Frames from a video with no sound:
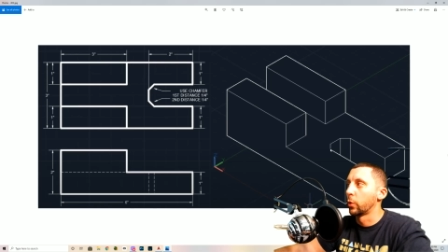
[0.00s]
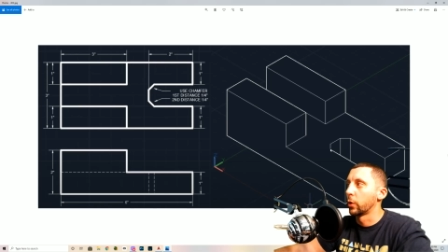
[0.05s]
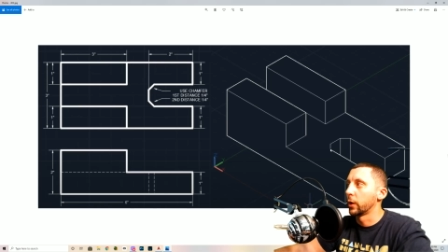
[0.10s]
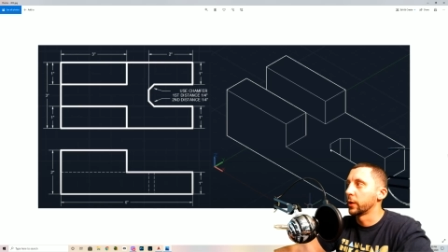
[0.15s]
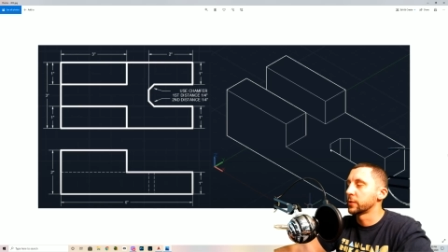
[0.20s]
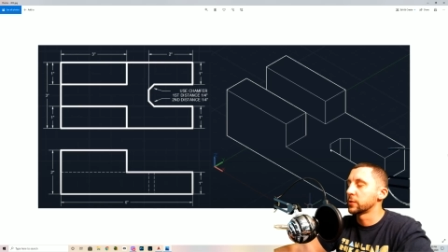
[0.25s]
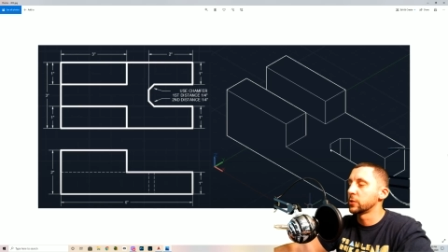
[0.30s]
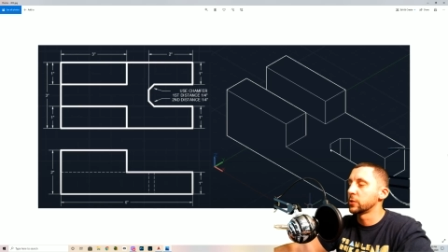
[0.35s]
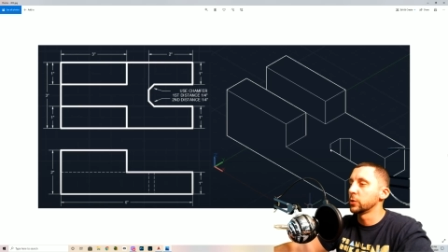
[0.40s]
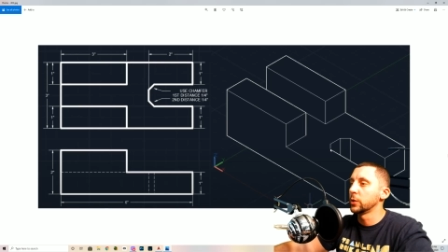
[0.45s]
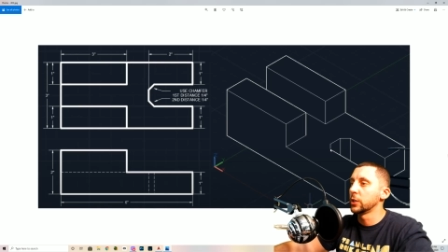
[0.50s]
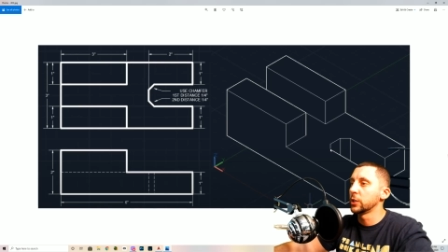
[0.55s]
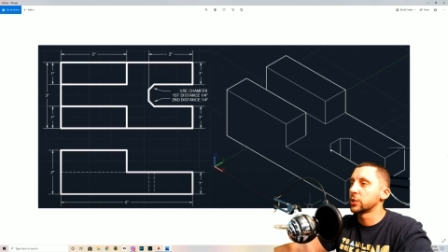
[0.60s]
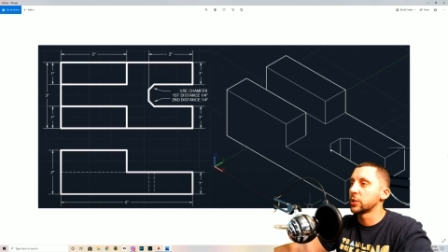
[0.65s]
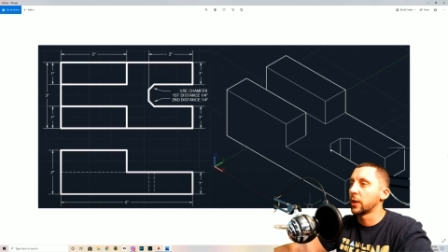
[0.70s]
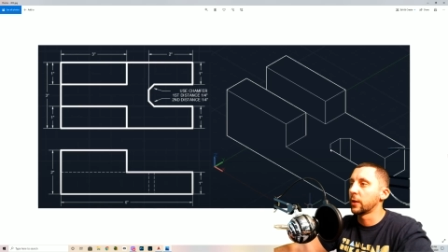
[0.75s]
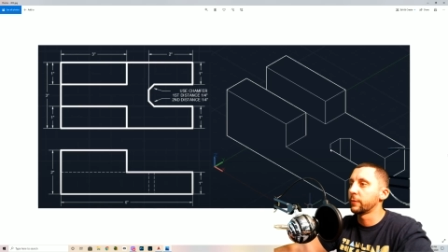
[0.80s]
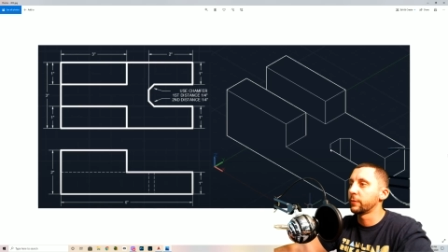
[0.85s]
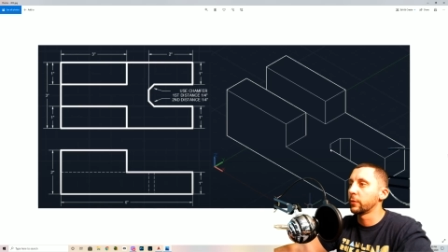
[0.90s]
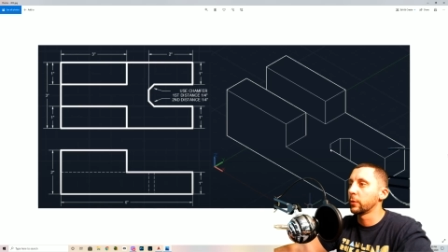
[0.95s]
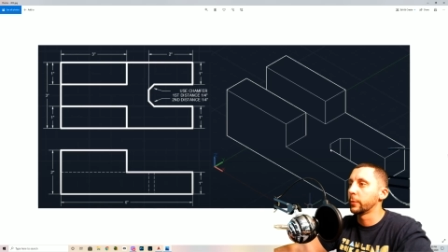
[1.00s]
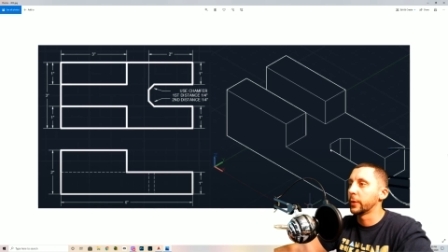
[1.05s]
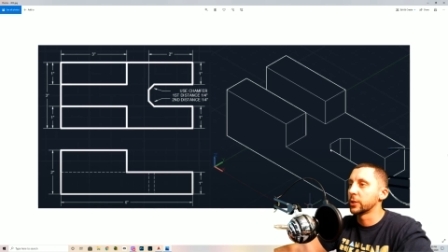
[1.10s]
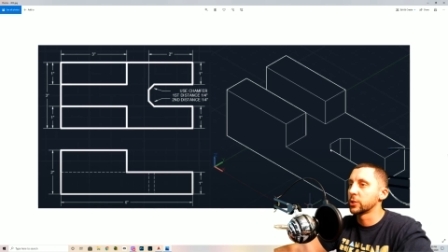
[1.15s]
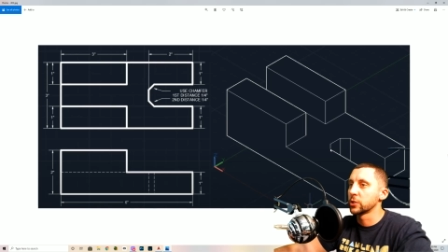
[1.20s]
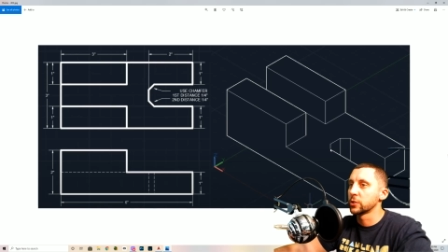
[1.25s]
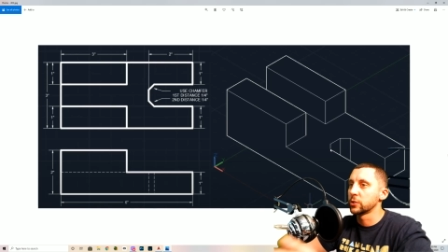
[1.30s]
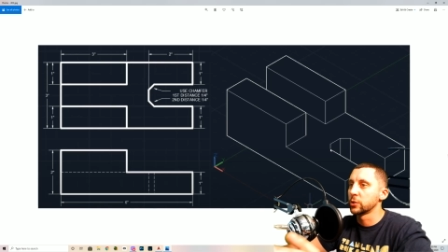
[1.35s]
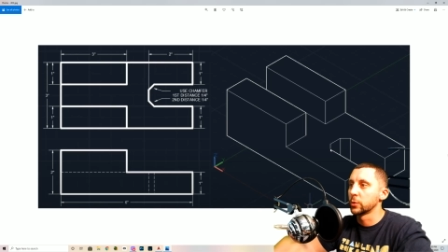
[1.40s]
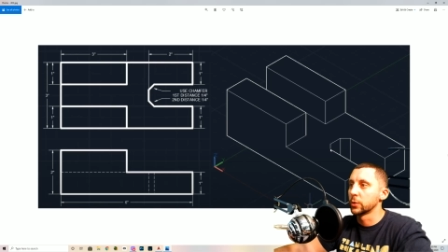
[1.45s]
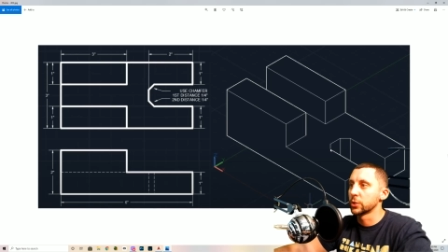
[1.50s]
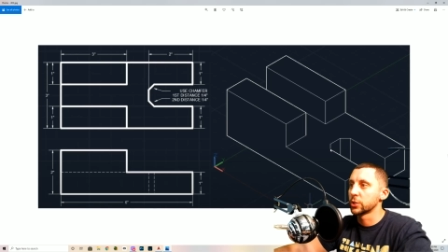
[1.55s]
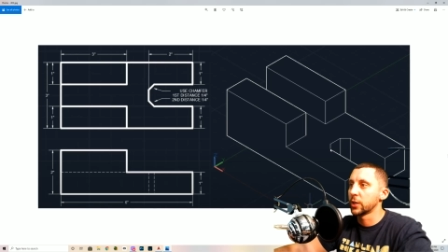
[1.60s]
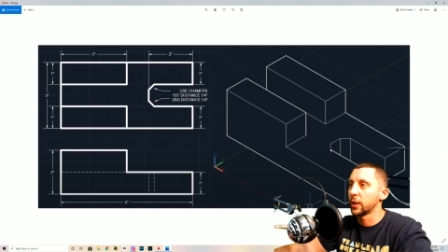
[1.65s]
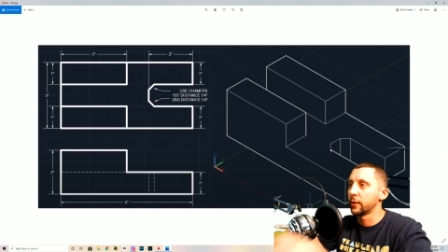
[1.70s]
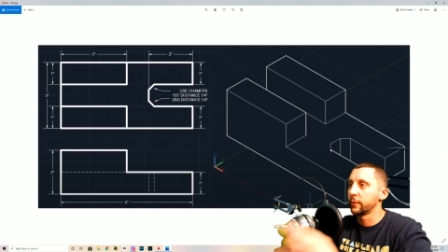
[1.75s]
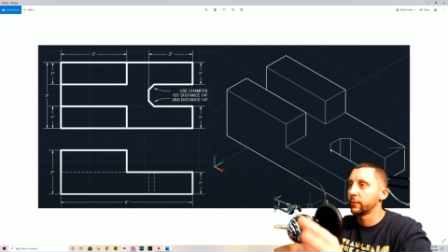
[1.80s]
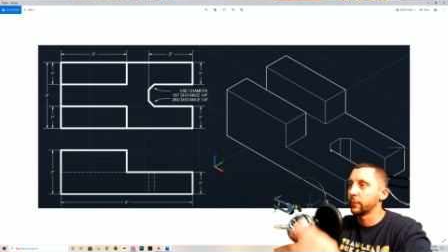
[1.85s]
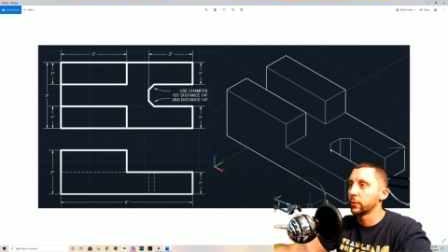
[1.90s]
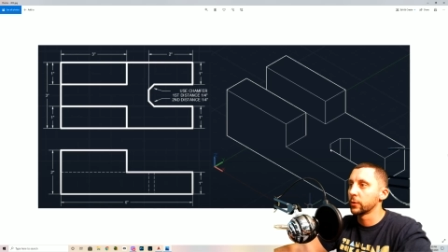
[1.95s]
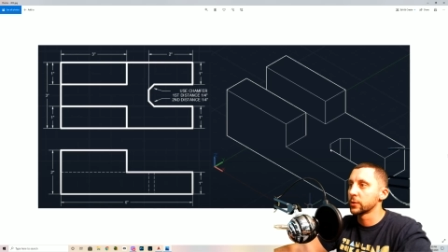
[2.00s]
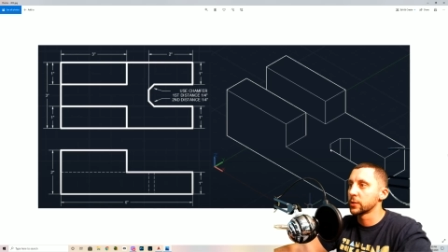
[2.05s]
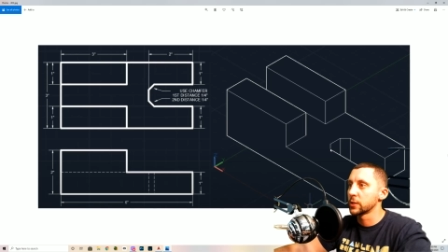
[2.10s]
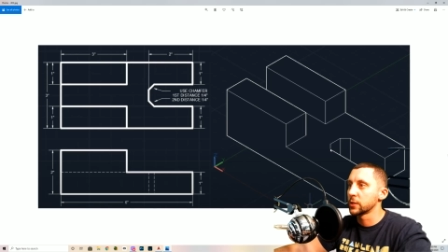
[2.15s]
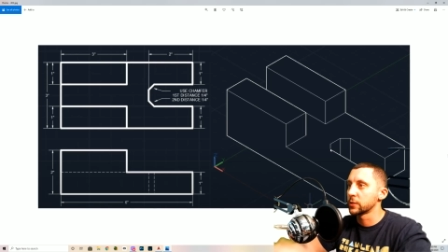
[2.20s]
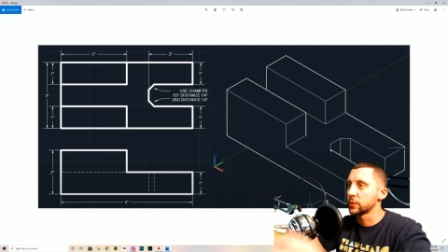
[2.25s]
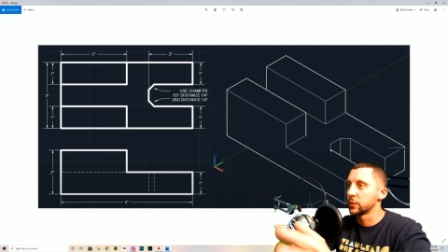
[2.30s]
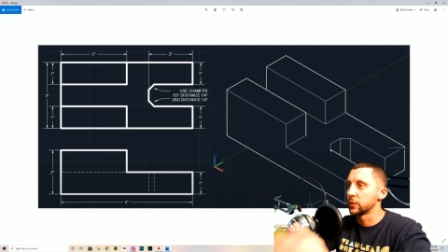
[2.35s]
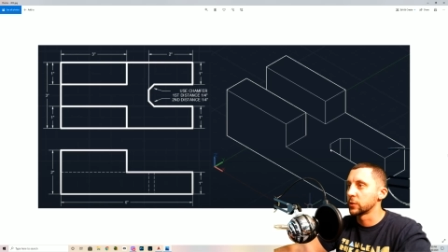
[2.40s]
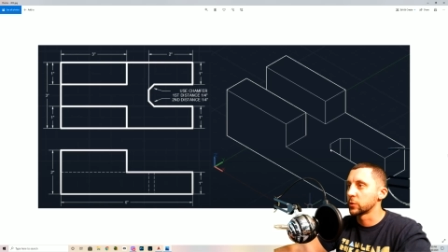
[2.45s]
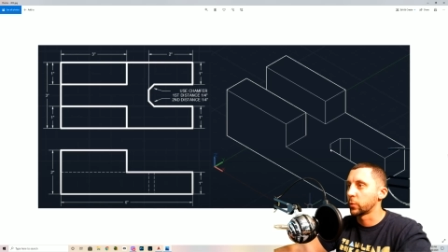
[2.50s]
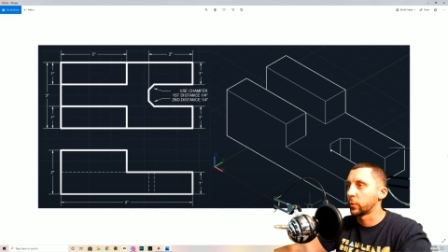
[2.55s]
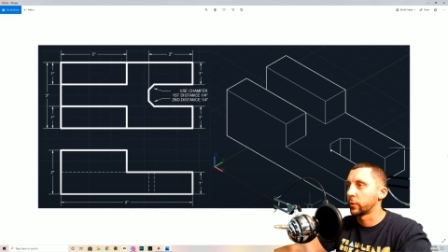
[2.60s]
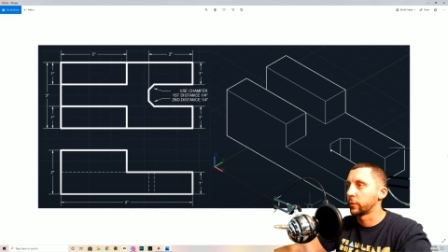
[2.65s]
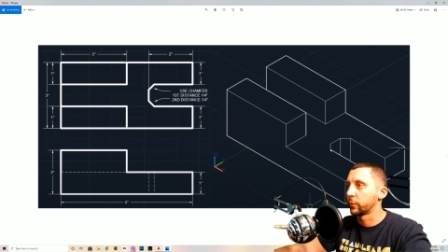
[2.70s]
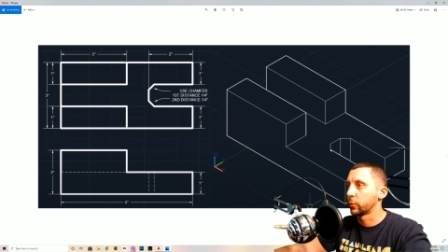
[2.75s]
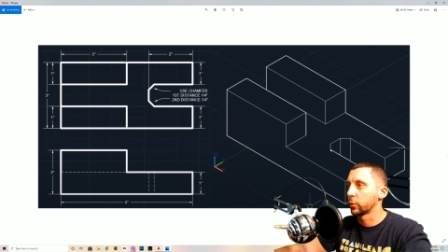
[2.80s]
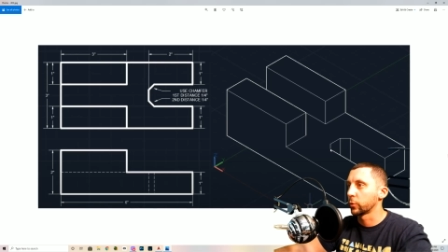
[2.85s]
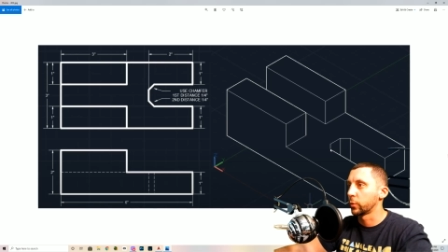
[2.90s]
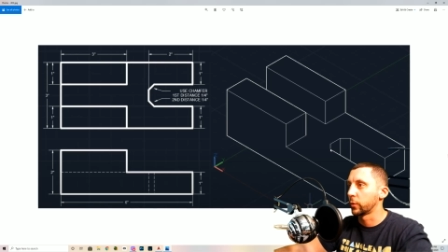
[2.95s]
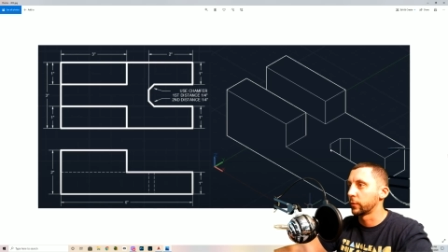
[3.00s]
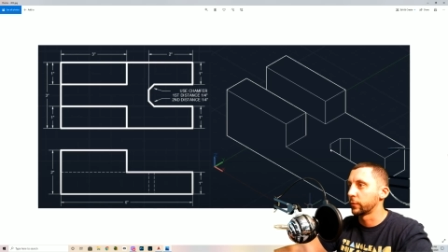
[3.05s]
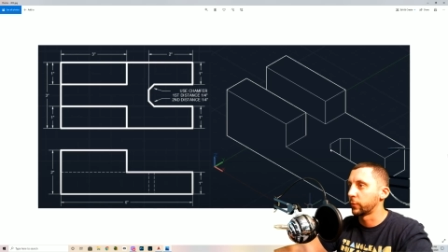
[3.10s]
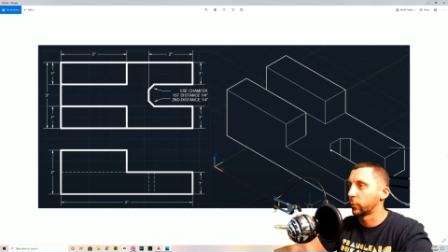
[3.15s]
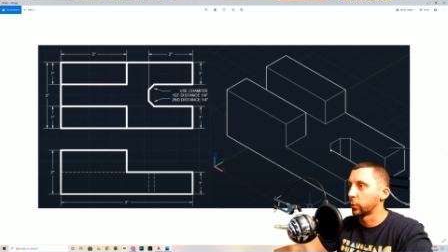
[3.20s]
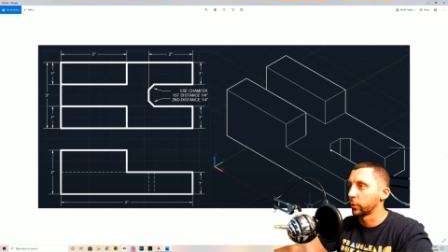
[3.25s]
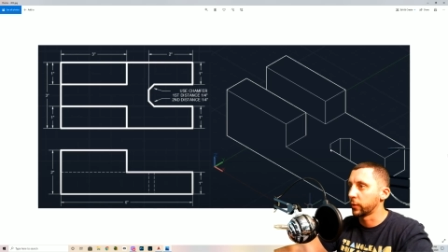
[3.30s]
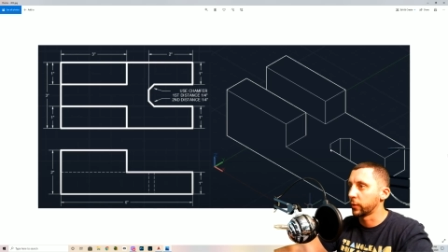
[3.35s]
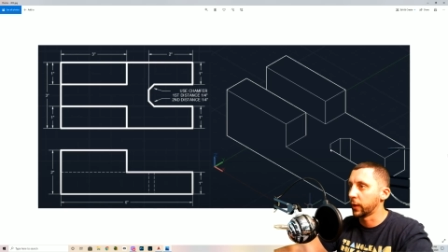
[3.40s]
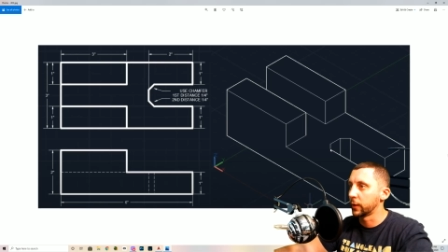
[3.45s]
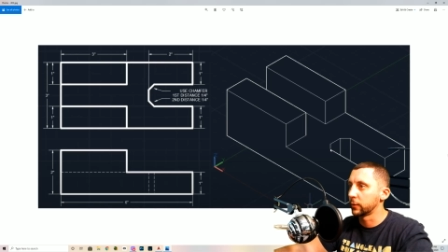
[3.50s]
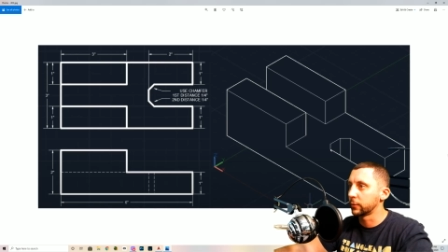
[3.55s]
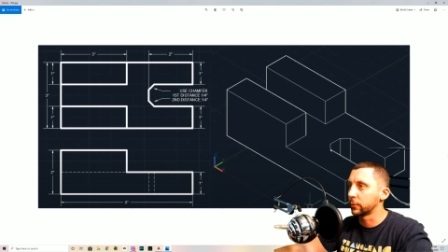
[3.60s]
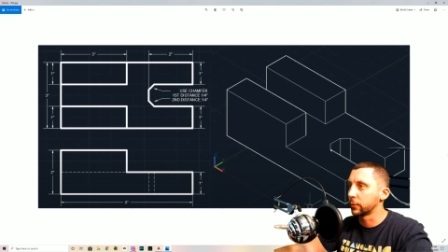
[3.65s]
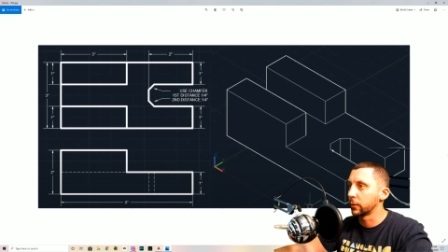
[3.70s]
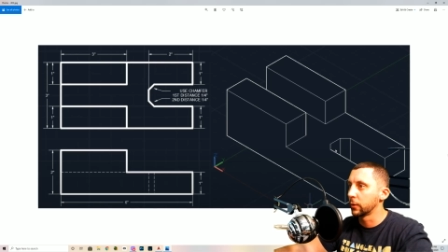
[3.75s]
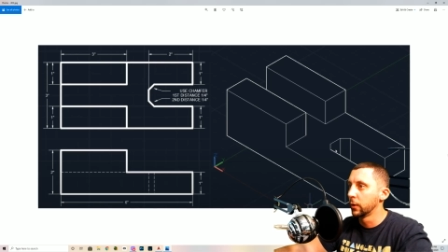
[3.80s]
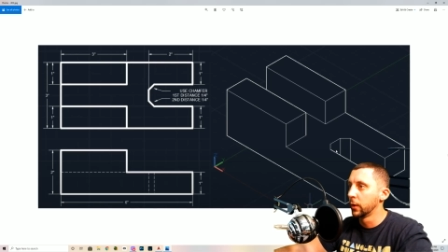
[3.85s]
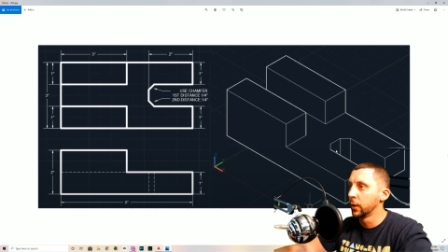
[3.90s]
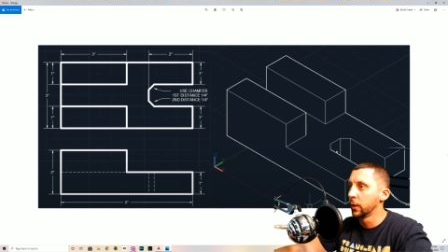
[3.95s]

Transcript: a 2D chamfer by just doing chamfer, distance, 1 fourth, 1 fourth, enter,